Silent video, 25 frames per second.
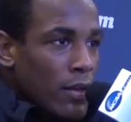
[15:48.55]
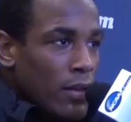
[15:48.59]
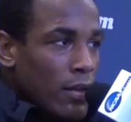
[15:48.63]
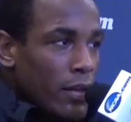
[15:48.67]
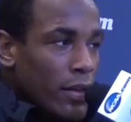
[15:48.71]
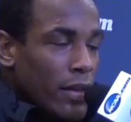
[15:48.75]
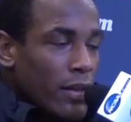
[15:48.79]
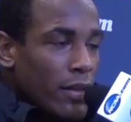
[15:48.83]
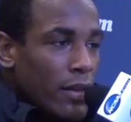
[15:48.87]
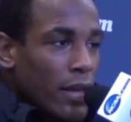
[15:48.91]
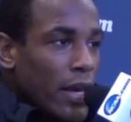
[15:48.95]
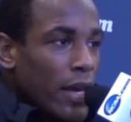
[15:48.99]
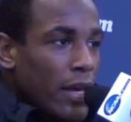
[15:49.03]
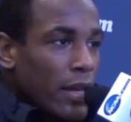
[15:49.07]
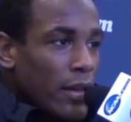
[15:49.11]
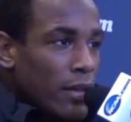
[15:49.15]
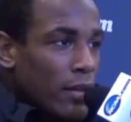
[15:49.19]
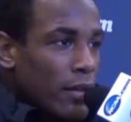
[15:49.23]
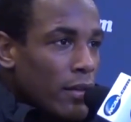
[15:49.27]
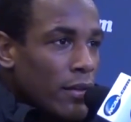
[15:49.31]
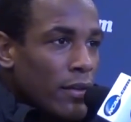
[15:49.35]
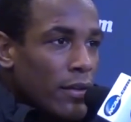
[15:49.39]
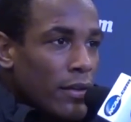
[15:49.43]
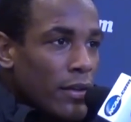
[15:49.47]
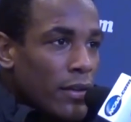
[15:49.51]
like that,
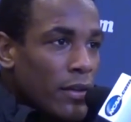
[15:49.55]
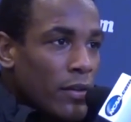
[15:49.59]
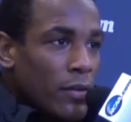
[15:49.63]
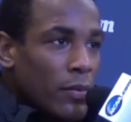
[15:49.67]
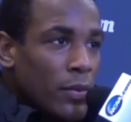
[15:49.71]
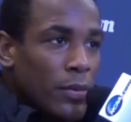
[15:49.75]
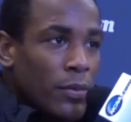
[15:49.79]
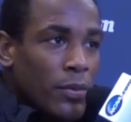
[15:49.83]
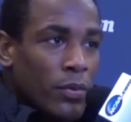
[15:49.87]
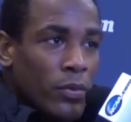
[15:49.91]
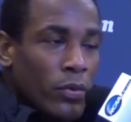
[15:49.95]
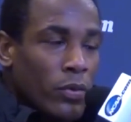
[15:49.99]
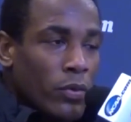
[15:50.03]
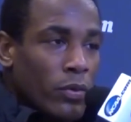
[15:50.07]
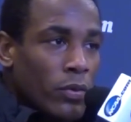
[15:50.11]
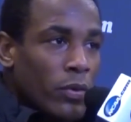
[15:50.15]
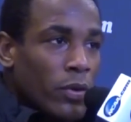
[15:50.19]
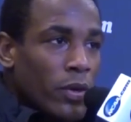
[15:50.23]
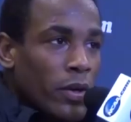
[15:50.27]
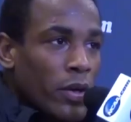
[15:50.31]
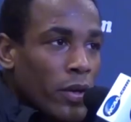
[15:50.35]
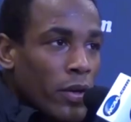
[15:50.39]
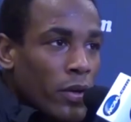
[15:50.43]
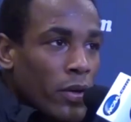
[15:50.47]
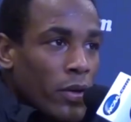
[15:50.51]
and the people
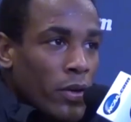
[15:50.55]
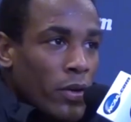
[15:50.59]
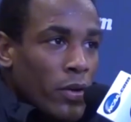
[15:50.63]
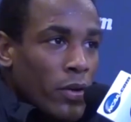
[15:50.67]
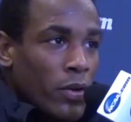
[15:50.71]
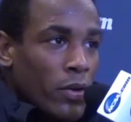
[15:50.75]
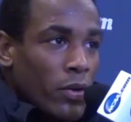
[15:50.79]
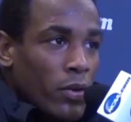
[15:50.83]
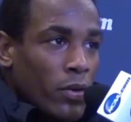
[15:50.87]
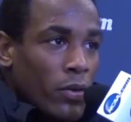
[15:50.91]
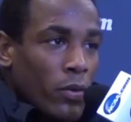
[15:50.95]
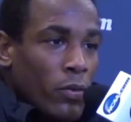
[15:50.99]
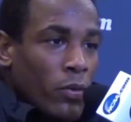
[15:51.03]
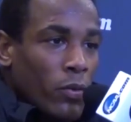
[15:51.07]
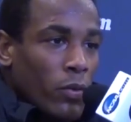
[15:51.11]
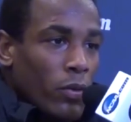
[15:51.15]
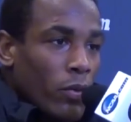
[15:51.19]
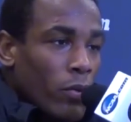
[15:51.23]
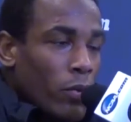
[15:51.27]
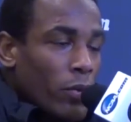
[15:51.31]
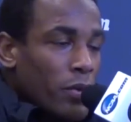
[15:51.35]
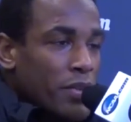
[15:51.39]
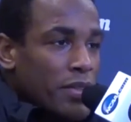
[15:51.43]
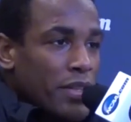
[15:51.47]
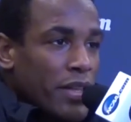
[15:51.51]
who
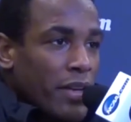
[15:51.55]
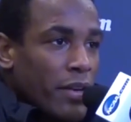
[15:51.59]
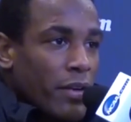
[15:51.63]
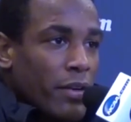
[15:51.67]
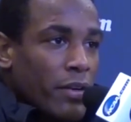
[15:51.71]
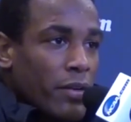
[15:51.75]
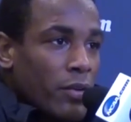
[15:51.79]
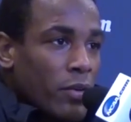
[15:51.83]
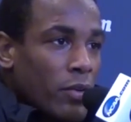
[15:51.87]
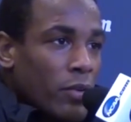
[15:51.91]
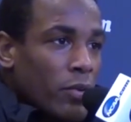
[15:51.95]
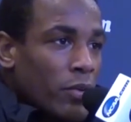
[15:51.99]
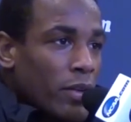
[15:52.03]
are always there,